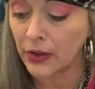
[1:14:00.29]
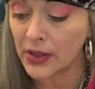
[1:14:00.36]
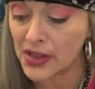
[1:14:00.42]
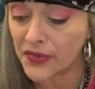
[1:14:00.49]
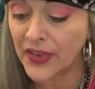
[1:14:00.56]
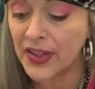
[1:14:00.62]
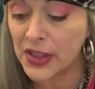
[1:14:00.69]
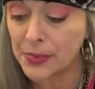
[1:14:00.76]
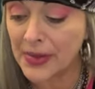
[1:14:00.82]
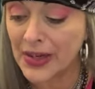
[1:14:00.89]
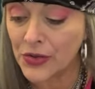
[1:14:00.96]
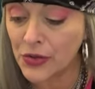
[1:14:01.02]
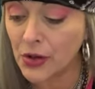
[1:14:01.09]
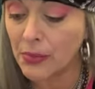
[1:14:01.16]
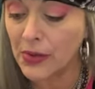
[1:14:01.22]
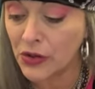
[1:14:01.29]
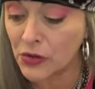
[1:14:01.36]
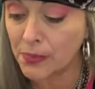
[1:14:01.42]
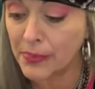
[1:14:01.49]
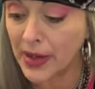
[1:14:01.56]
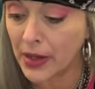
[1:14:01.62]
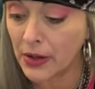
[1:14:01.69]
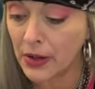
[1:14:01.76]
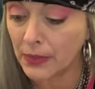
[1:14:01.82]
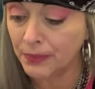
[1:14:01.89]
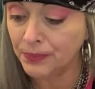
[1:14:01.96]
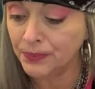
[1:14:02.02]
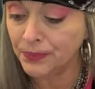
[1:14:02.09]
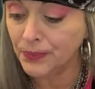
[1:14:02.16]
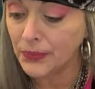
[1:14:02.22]
This fits me so much better.
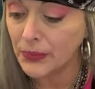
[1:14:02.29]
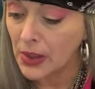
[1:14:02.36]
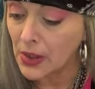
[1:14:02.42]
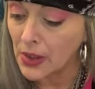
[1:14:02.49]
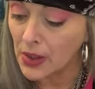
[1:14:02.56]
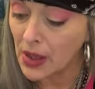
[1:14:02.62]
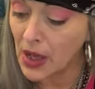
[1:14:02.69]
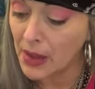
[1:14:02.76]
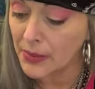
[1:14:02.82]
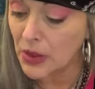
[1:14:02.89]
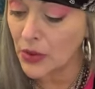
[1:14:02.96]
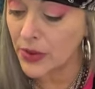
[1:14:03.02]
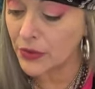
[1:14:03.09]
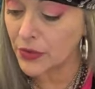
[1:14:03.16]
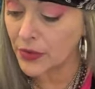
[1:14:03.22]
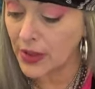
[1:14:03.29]
I'm going through